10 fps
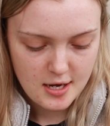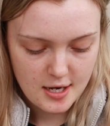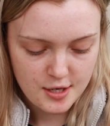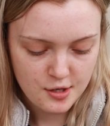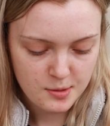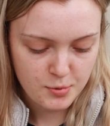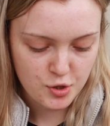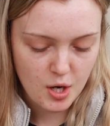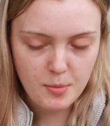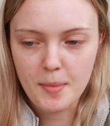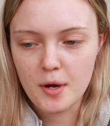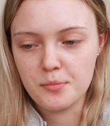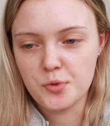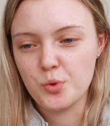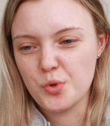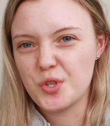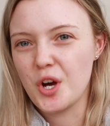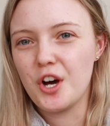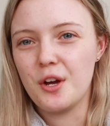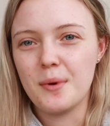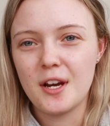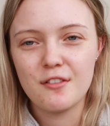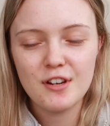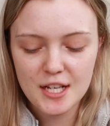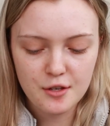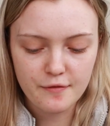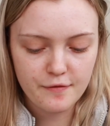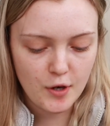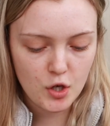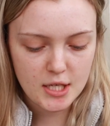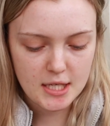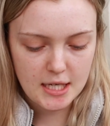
I use pyjama bottoms all the time and I really couldn't find